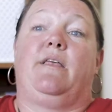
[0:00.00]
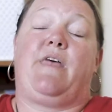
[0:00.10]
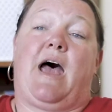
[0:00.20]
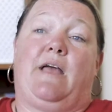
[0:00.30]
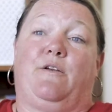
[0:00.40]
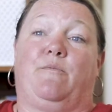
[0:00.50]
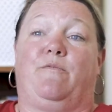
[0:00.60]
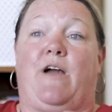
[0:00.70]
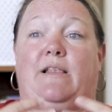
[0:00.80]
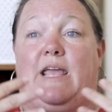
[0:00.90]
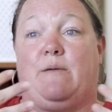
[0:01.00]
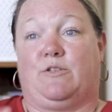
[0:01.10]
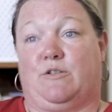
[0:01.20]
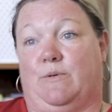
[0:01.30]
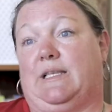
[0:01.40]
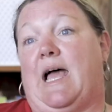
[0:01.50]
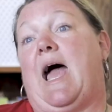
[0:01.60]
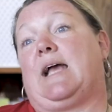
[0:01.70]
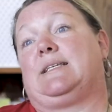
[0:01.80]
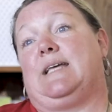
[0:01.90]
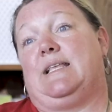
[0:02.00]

that they're finally able to relax,